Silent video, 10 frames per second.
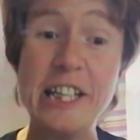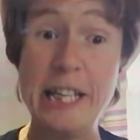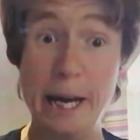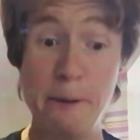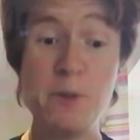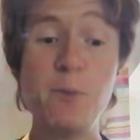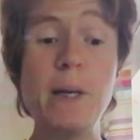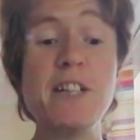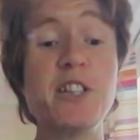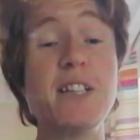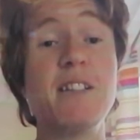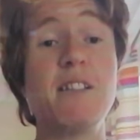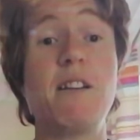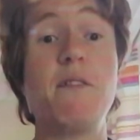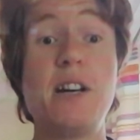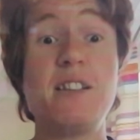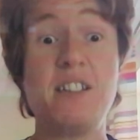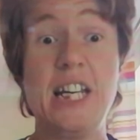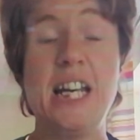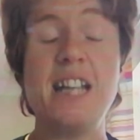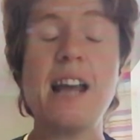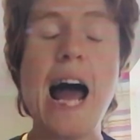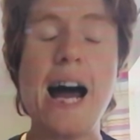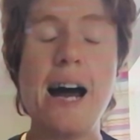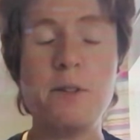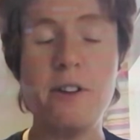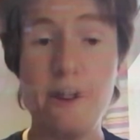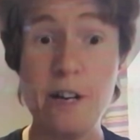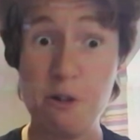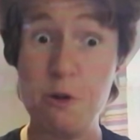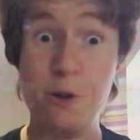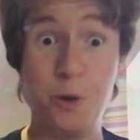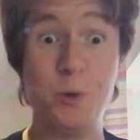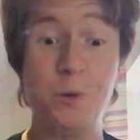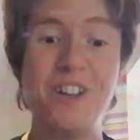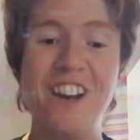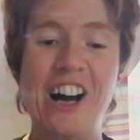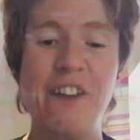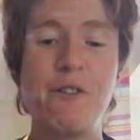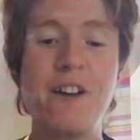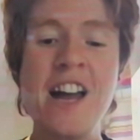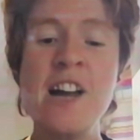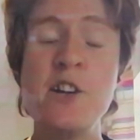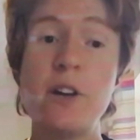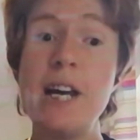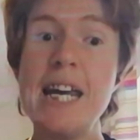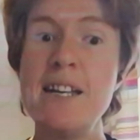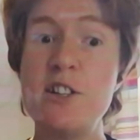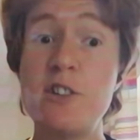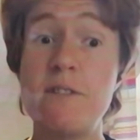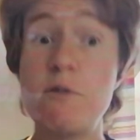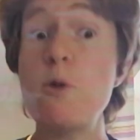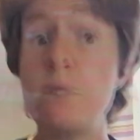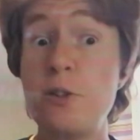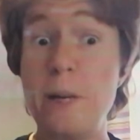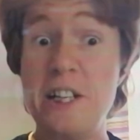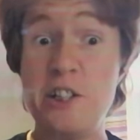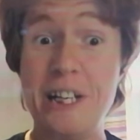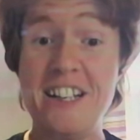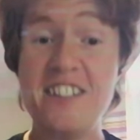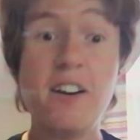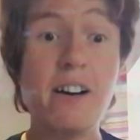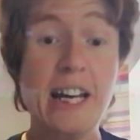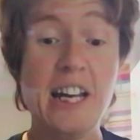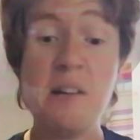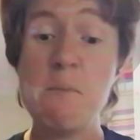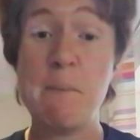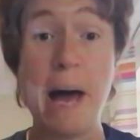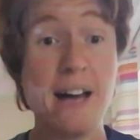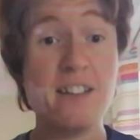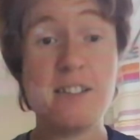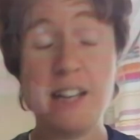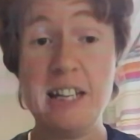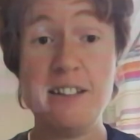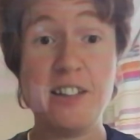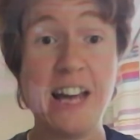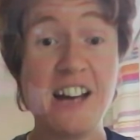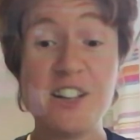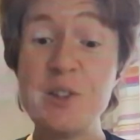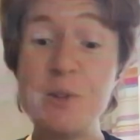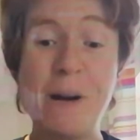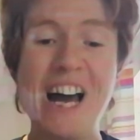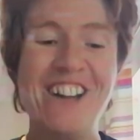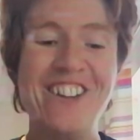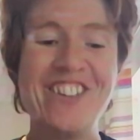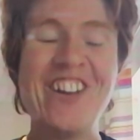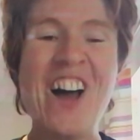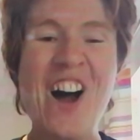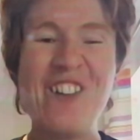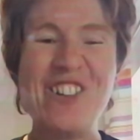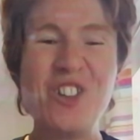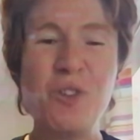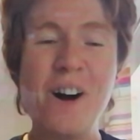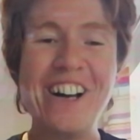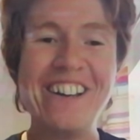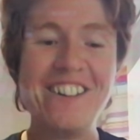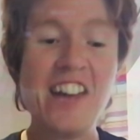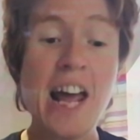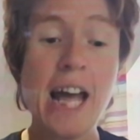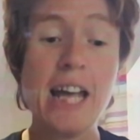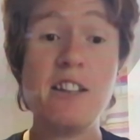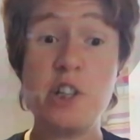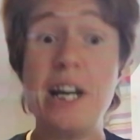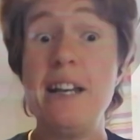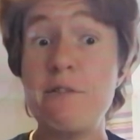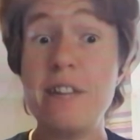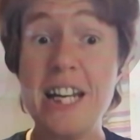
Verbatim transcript: Yeah, species diversity is absolutely crucial to life. So each form of species, i.e. bats, insects, plants, are entwined in the chain of the